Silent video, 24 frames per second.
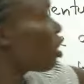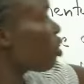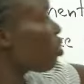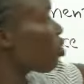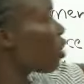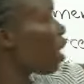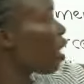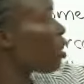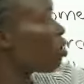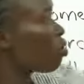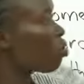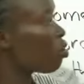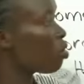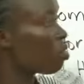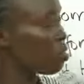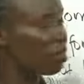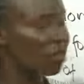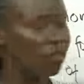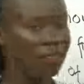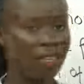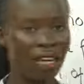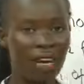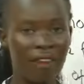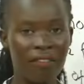tried to
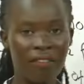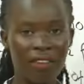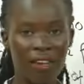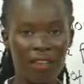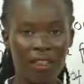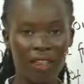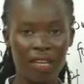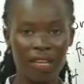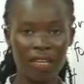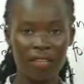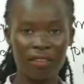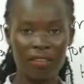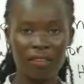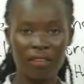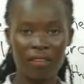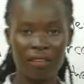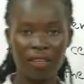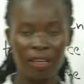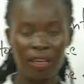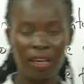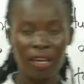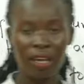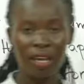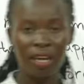discover this,
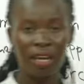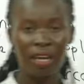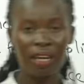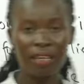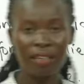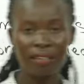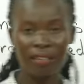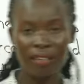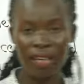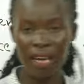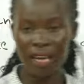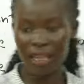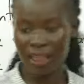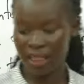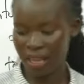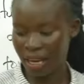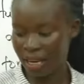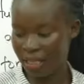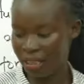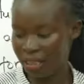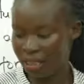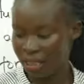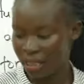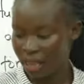he said
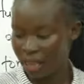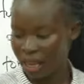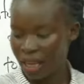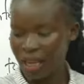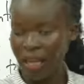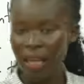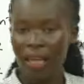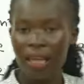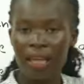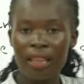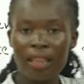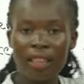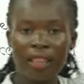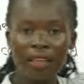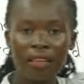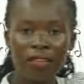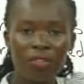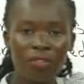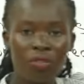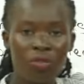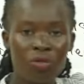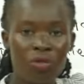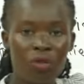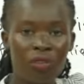that these
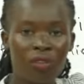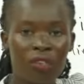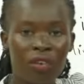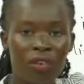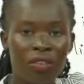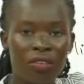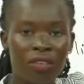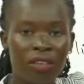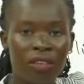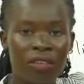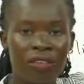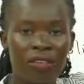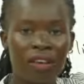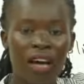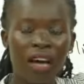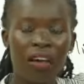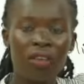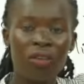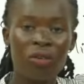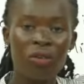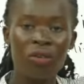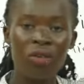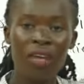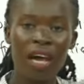two forces are
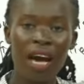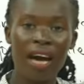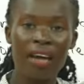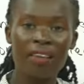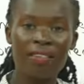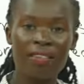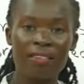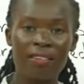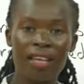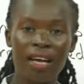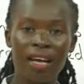known as